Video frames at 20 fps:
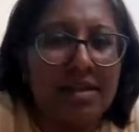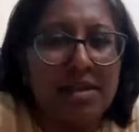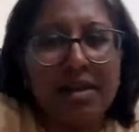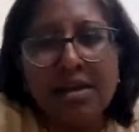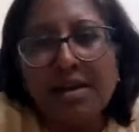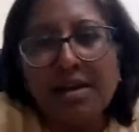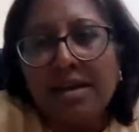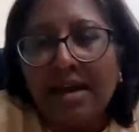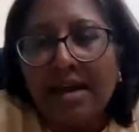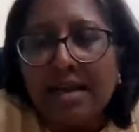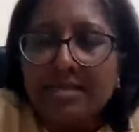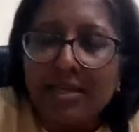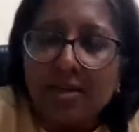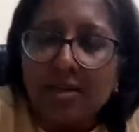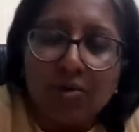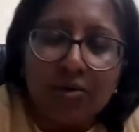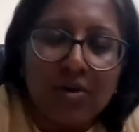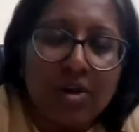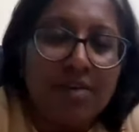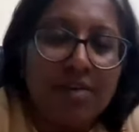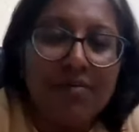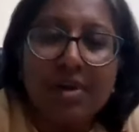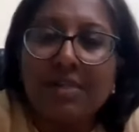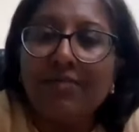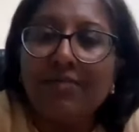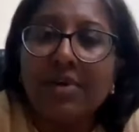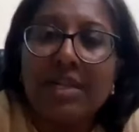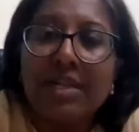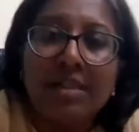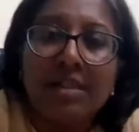then I said okay,
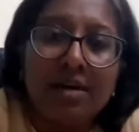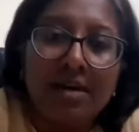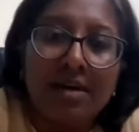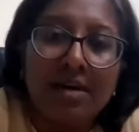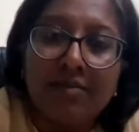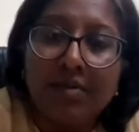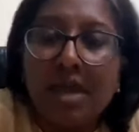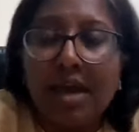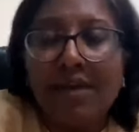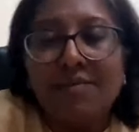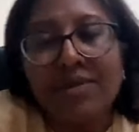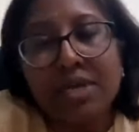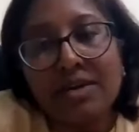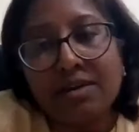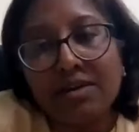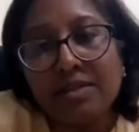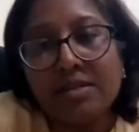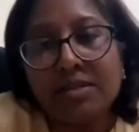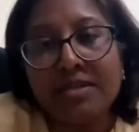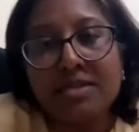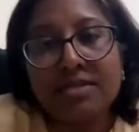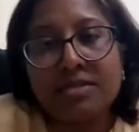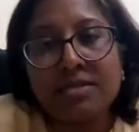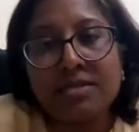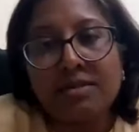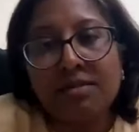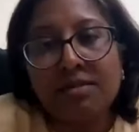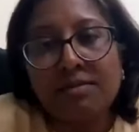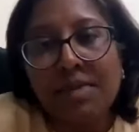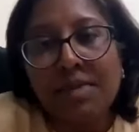we have taken this
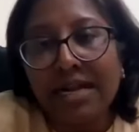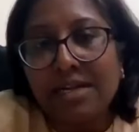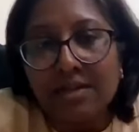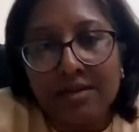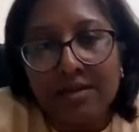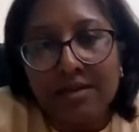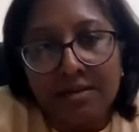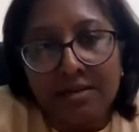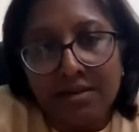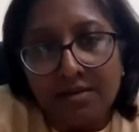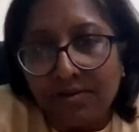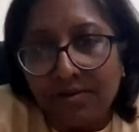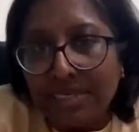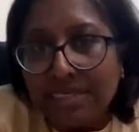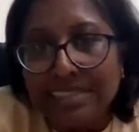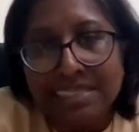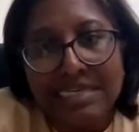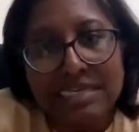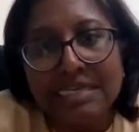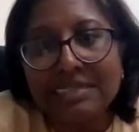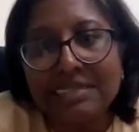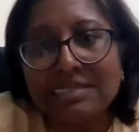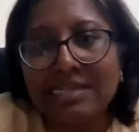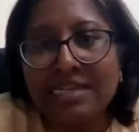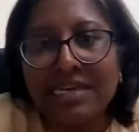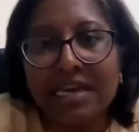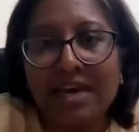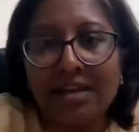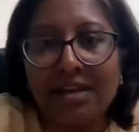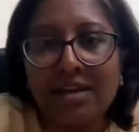matter very
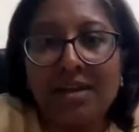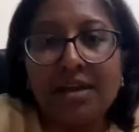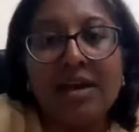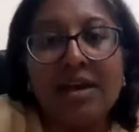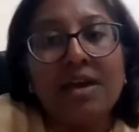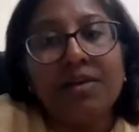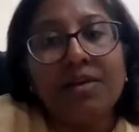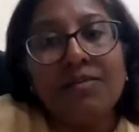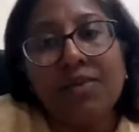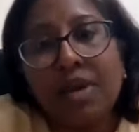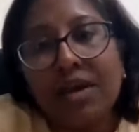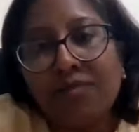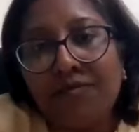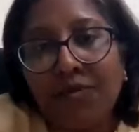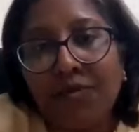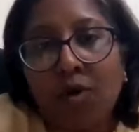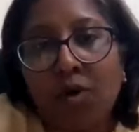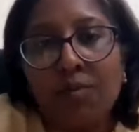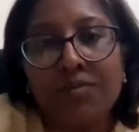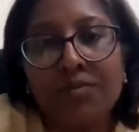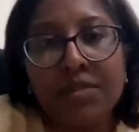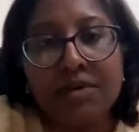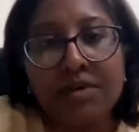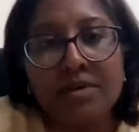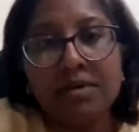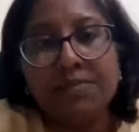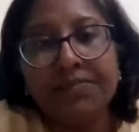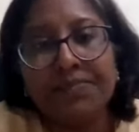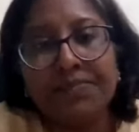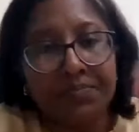seriously, and we have formed
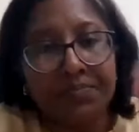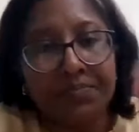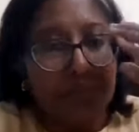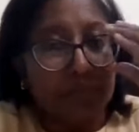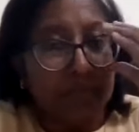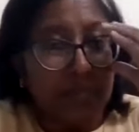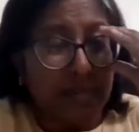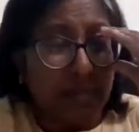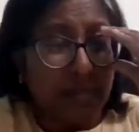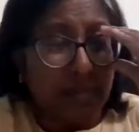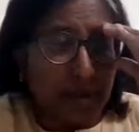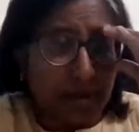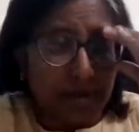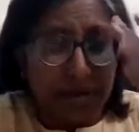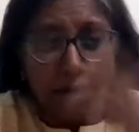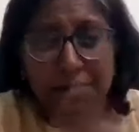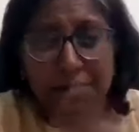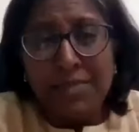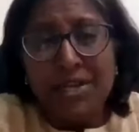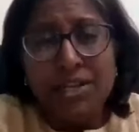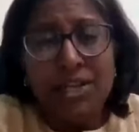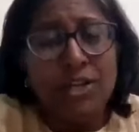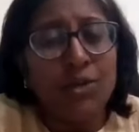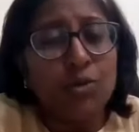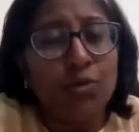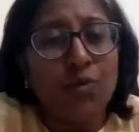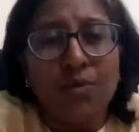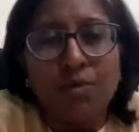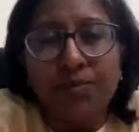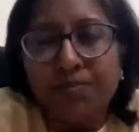the committee
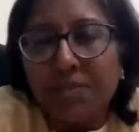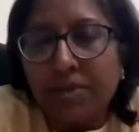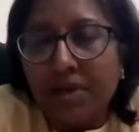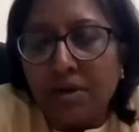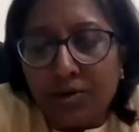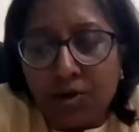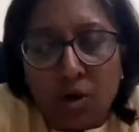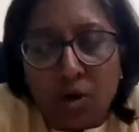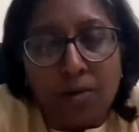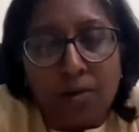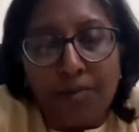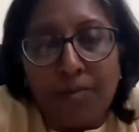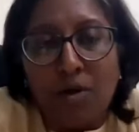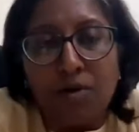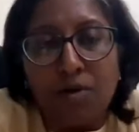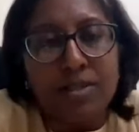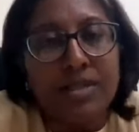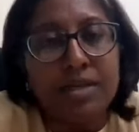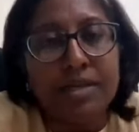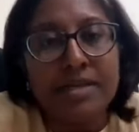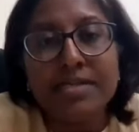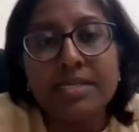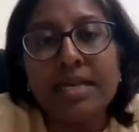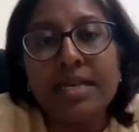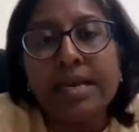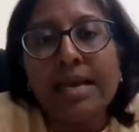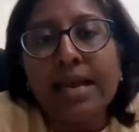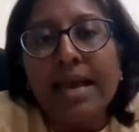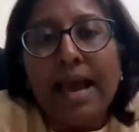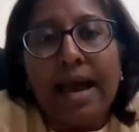to talk about this,
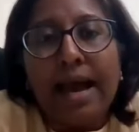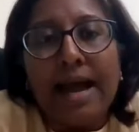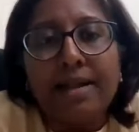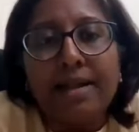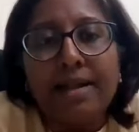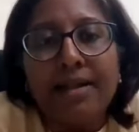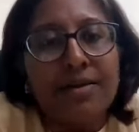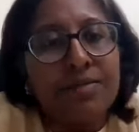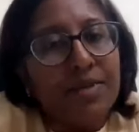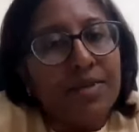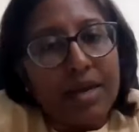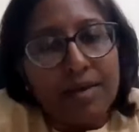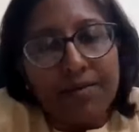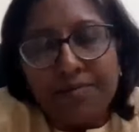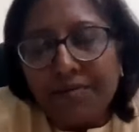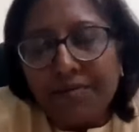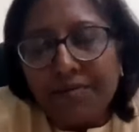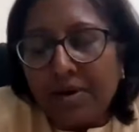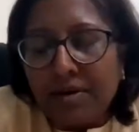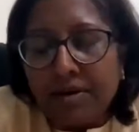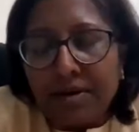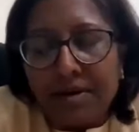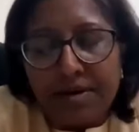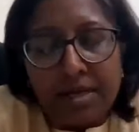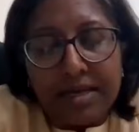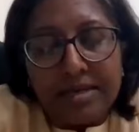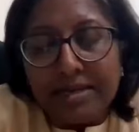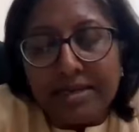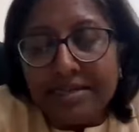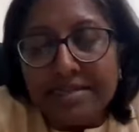and we have
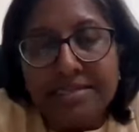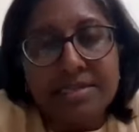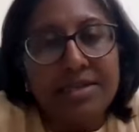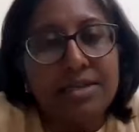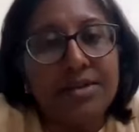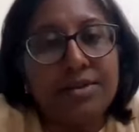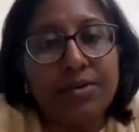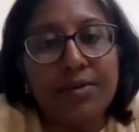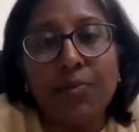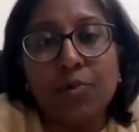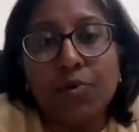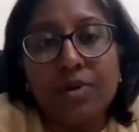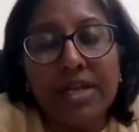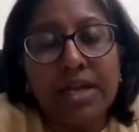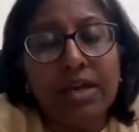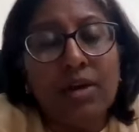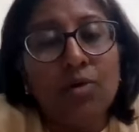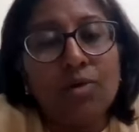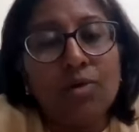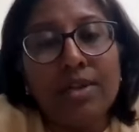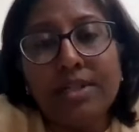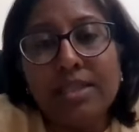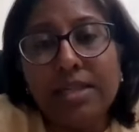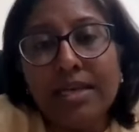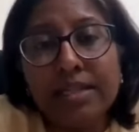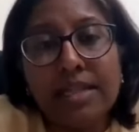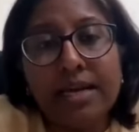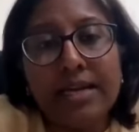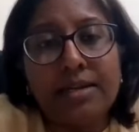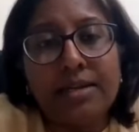done an incident reporting. Only
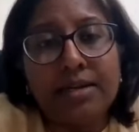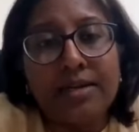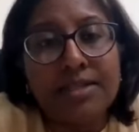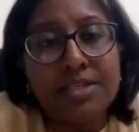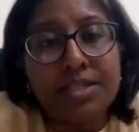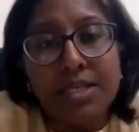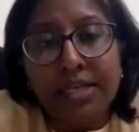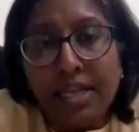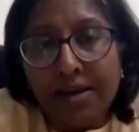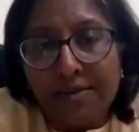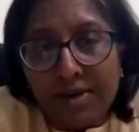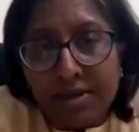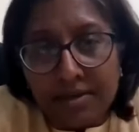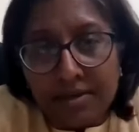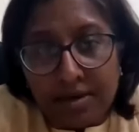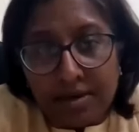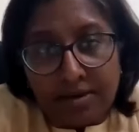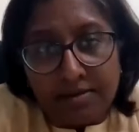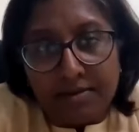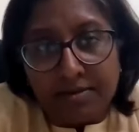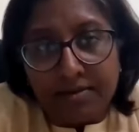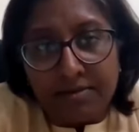thing that she never